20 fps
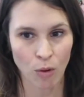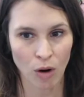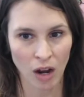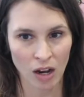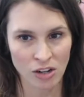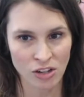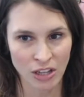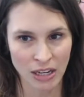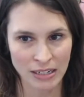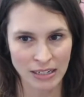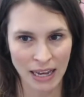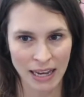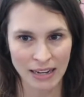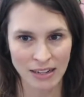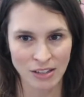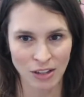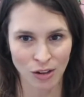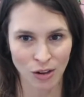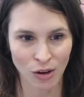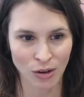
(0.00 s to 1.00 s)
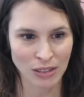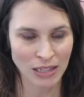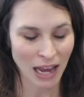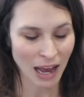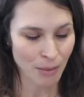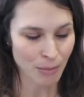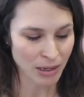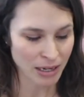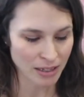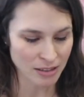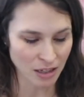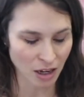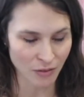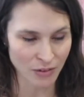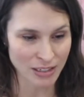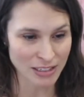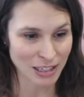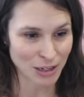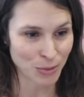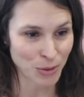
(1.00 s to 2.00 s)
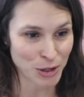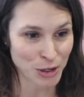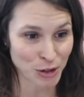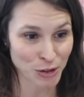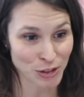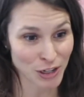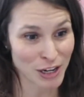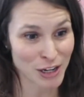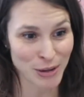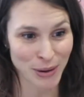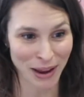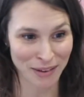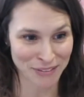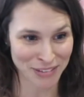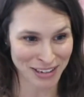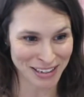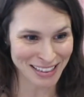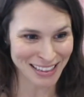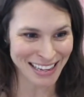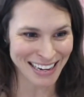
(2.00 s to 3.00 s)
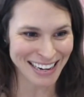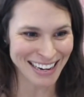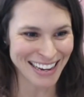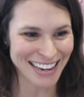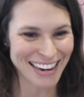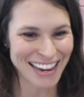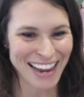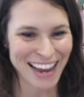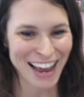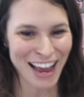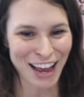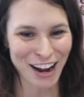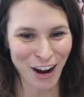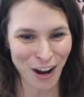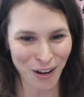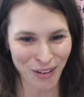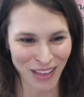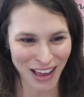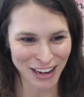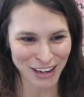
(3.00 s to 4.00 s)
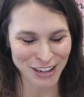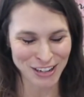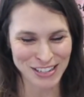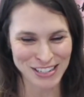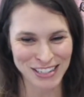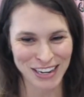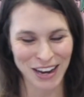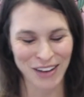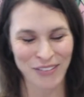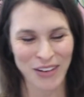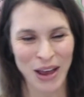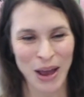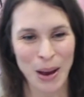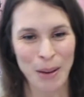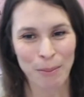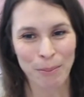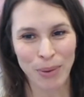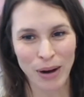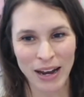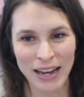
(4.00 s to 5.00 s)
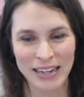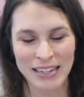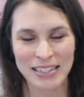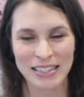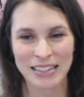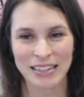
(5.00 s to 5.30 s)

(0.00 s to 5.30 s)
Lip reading: gosh, that takes a long time, because obviously when you're done, you have to clean it and all that good stuff. But